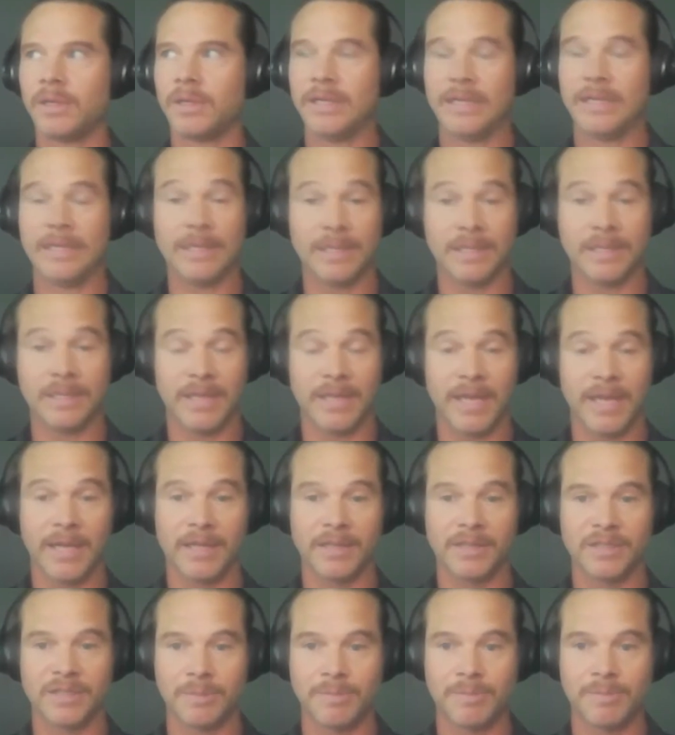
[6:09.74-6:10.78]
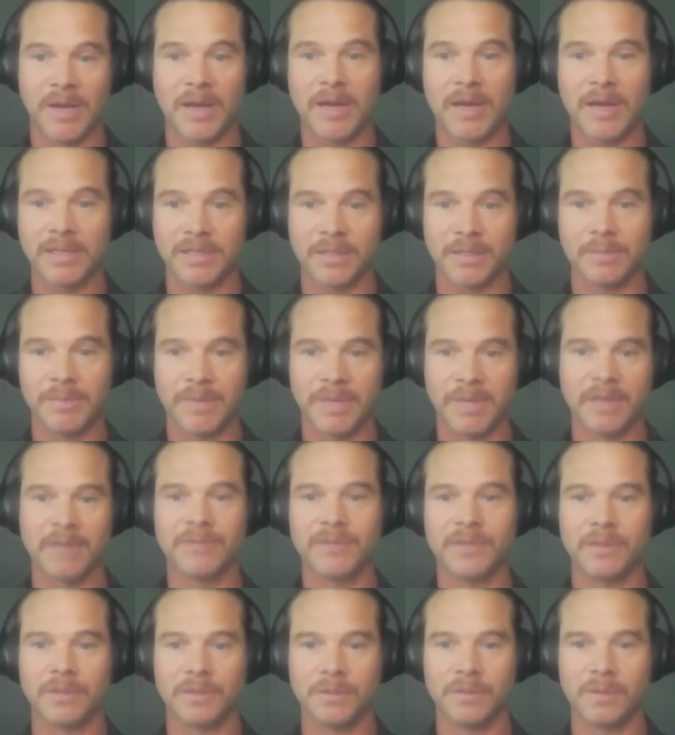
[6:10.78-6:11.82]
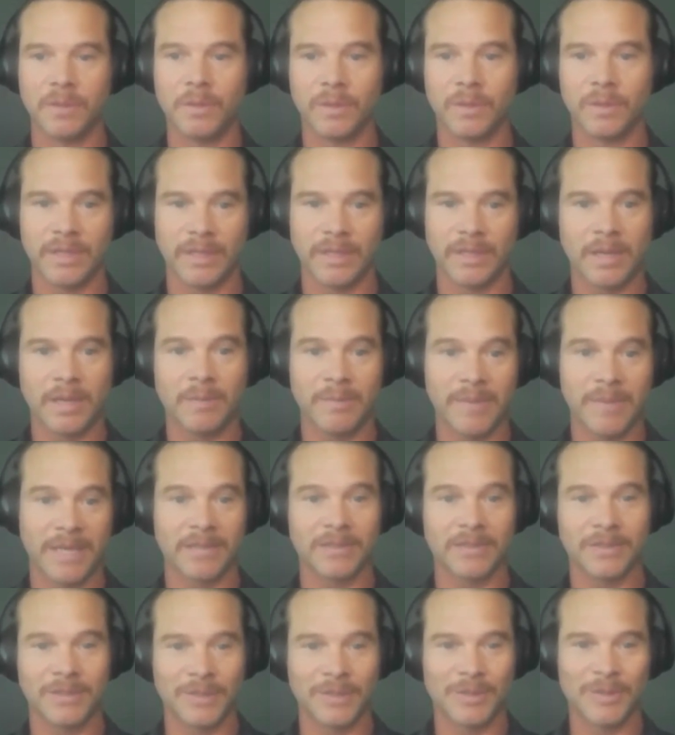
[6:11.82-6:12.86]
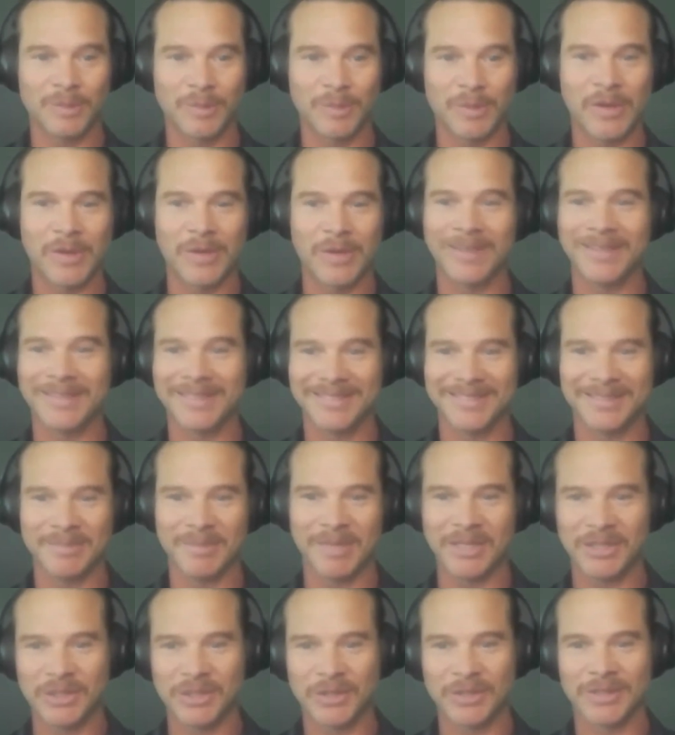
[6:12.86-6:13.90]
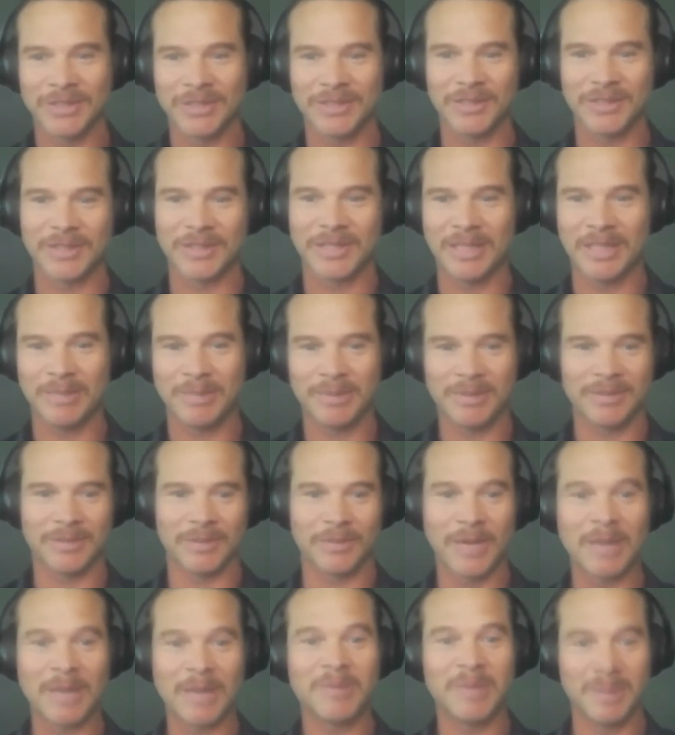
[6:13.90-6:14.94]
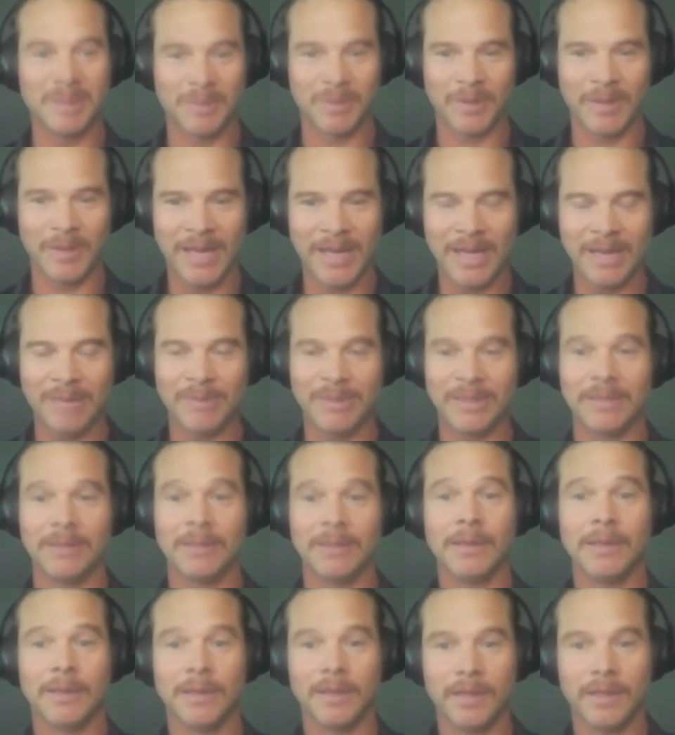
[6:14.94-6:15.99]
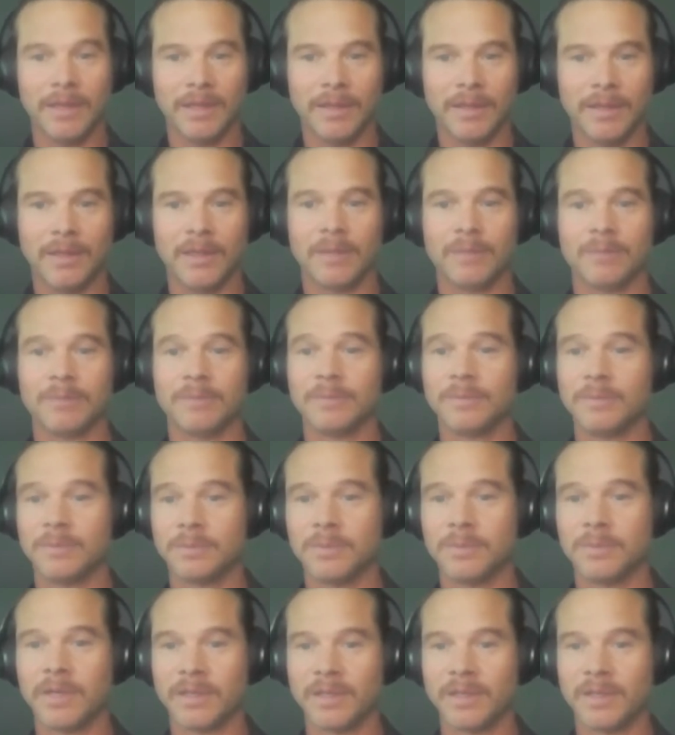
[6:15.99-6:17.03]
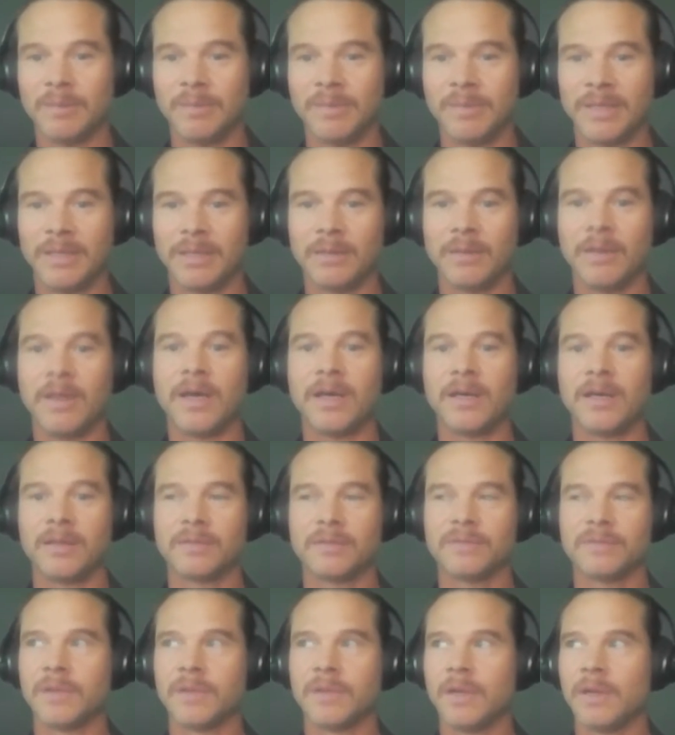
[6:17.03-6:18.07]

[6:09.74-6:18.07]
an engaged boss above you who can help manage those priorities and make sure that you're keeping the right people happy, there could be a lot of